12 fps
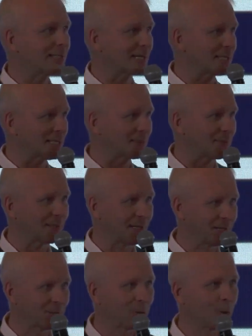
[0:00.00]

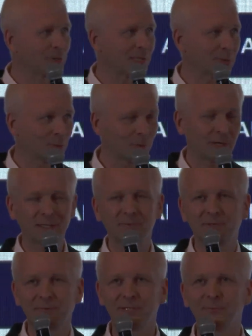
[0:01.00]
successfully closed at
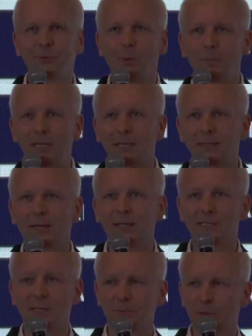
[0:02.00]
$254 million,
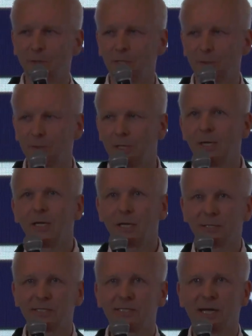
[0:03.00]
and we're going to
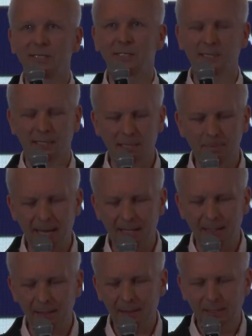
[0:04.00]
discuss this on the
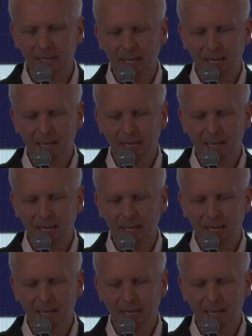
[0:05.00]
panel.